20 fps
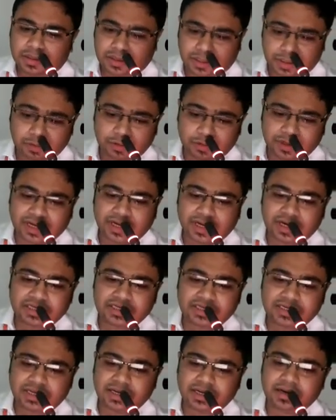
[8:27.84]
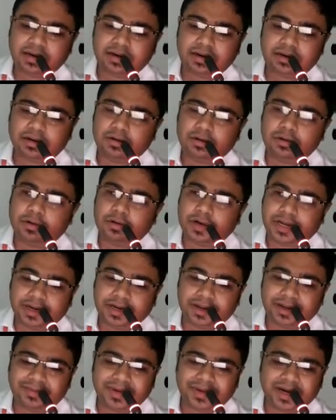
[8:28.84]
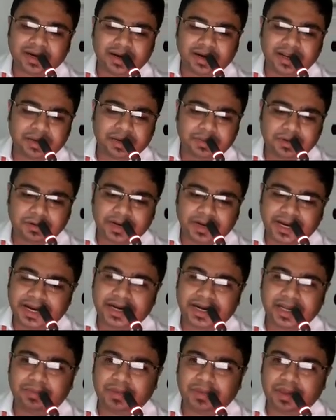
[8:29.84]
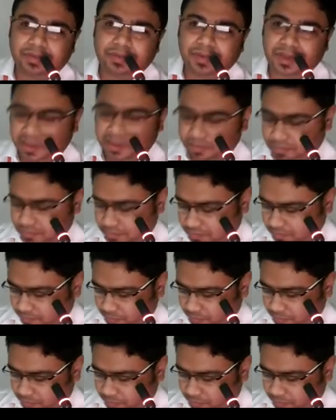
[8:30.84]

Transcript: You can still go incrementally up to 80 ppm